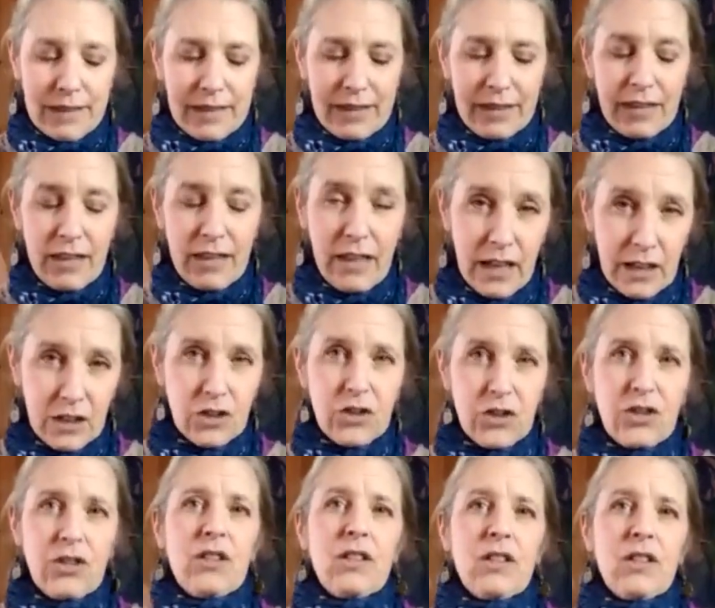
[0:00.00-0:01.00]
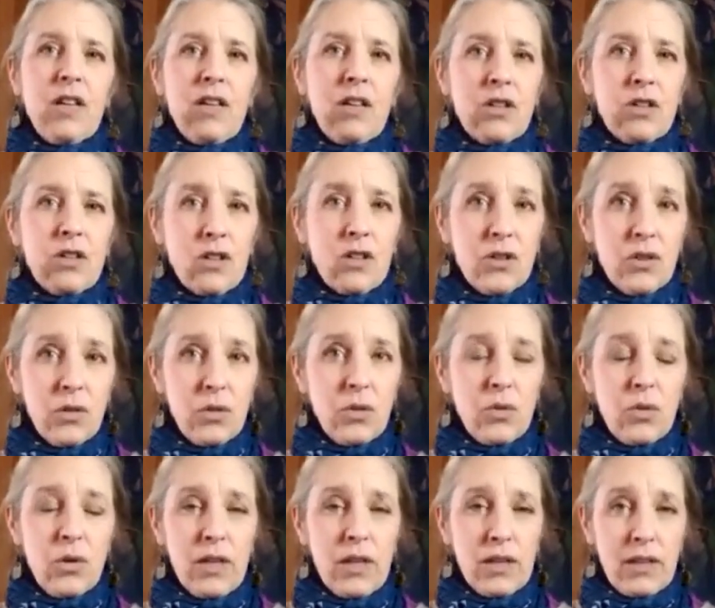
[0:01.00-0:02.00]
connection
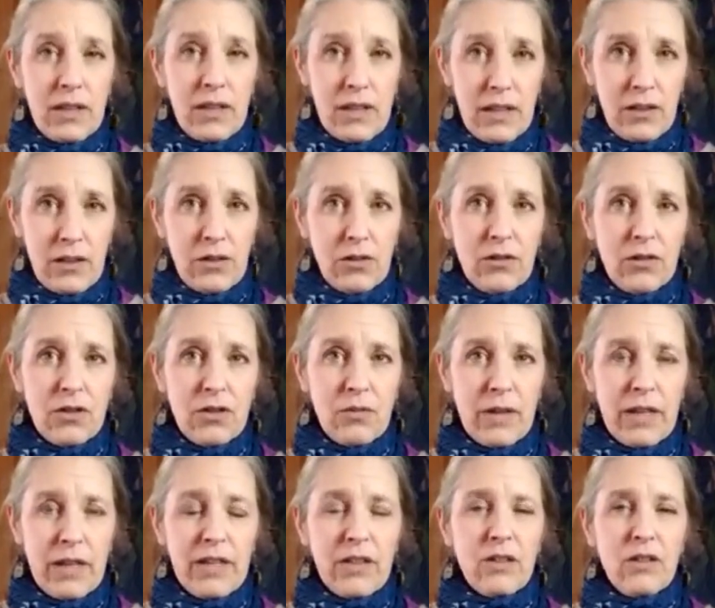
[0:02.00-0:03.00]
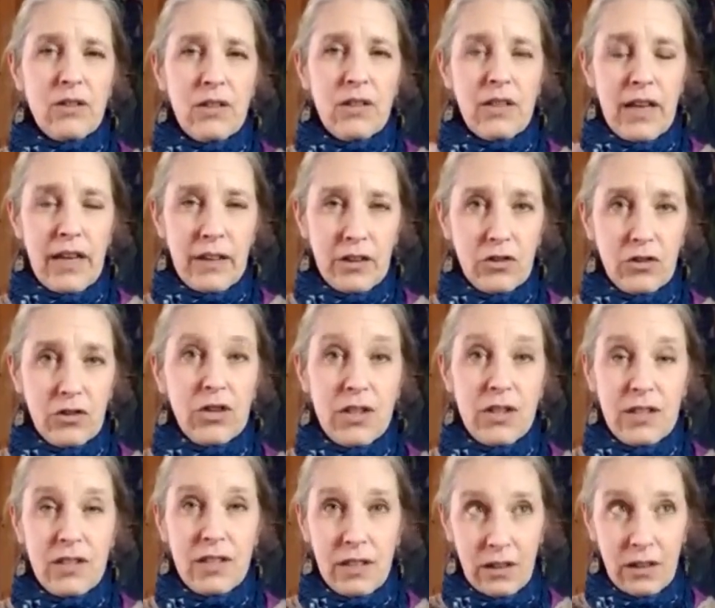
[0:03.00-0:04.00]
to the ethers, right? To the
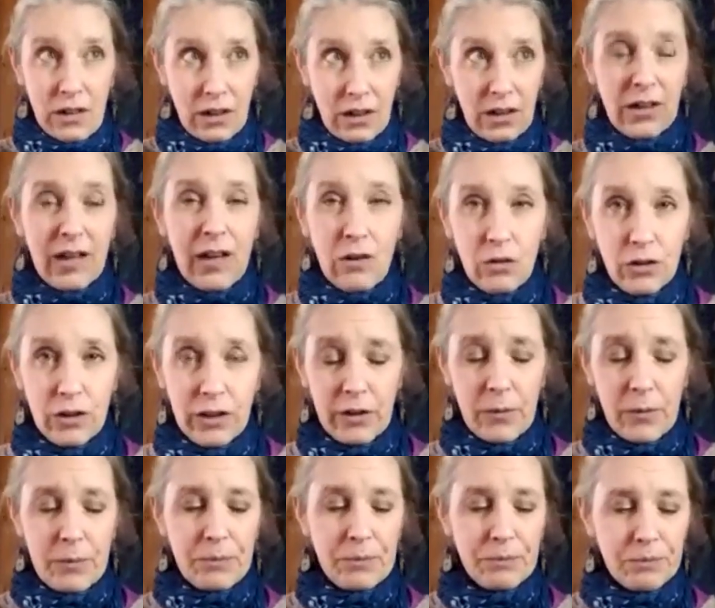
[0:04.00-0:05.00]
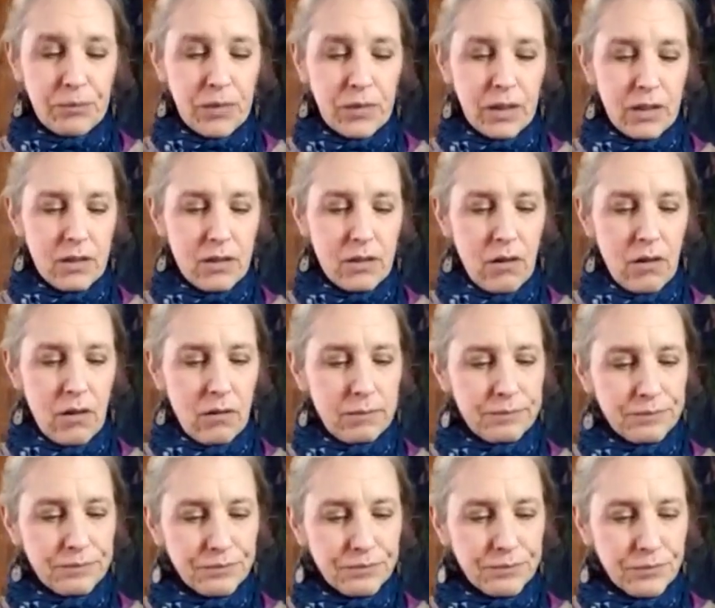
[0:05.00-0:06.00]
energies that are out there.
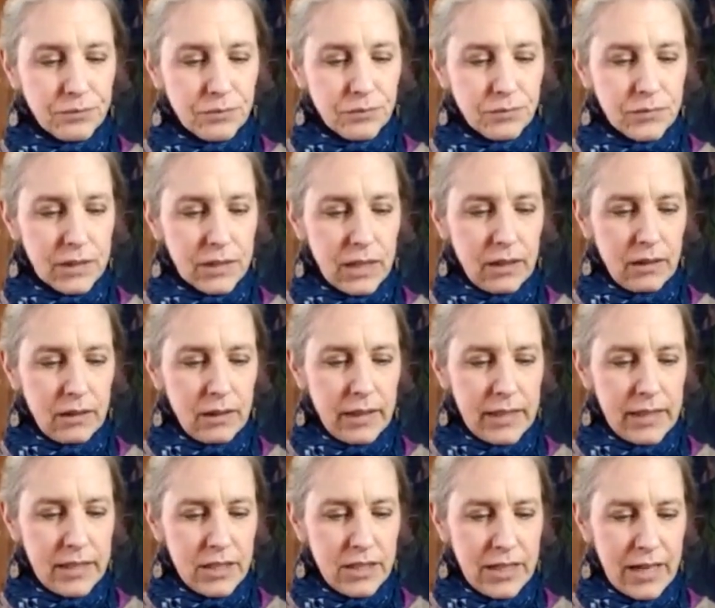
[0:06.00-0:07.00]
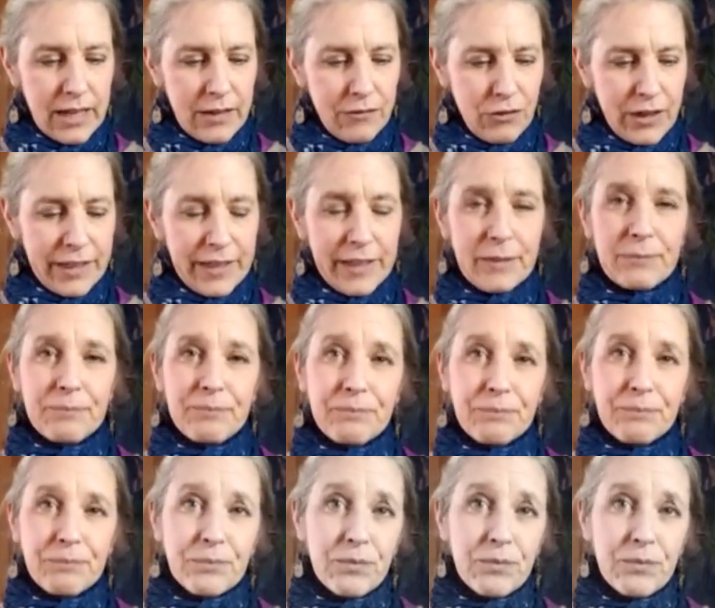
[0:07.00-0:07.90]
So let's dive right in.